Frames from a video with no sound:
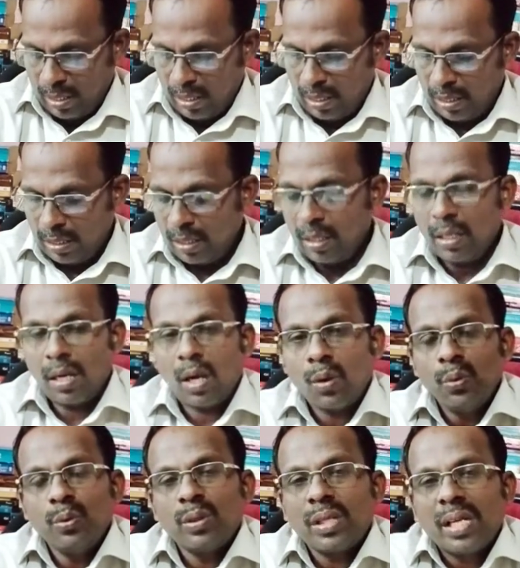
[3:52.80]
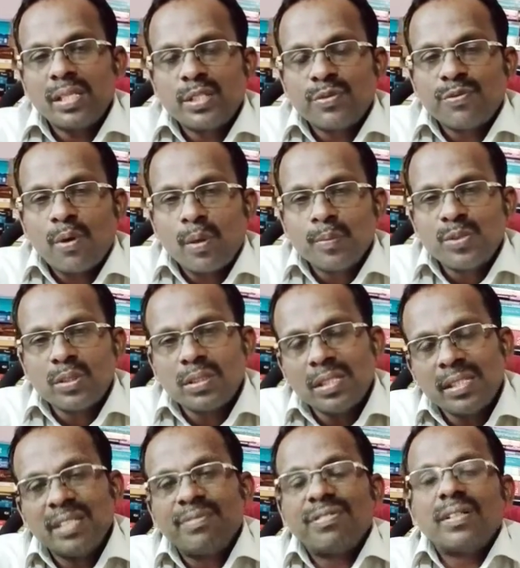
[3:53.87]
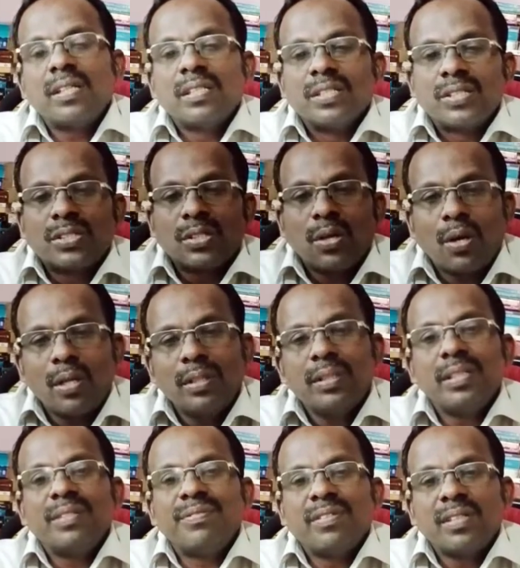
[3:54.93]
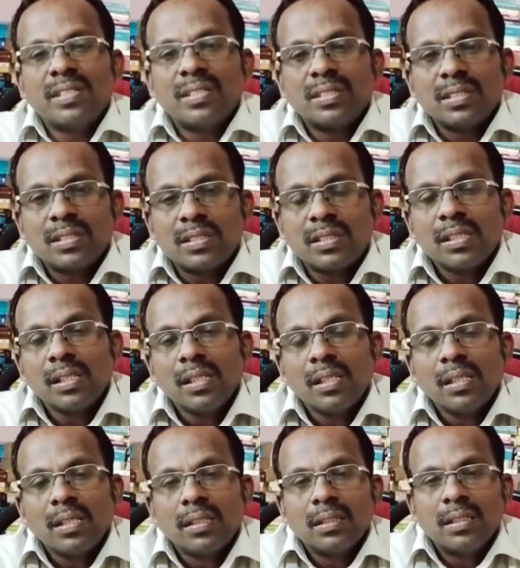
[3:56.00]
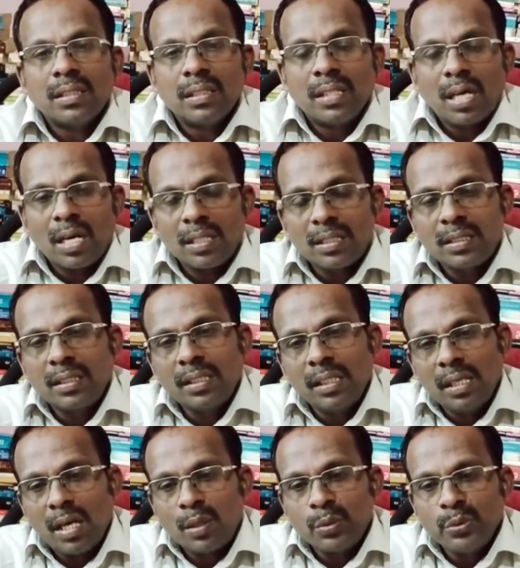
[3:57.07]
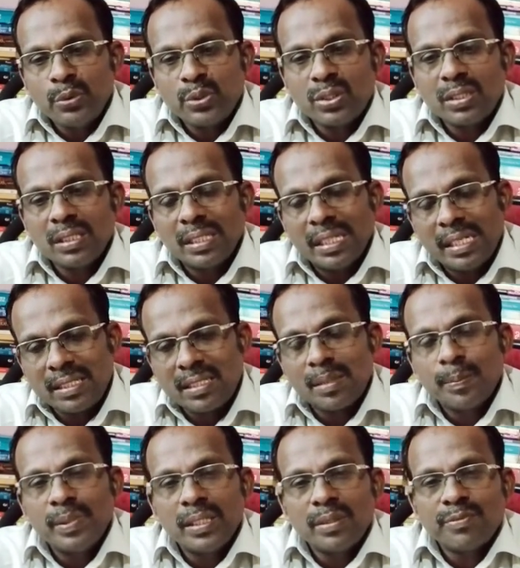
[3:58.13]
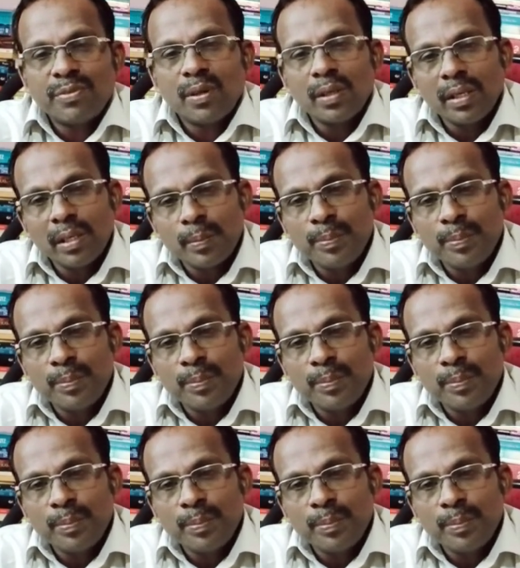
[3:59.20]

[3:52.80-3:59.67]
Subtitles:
Then love transforms the difference, all the differences. The Darcy loves Elizabeth for her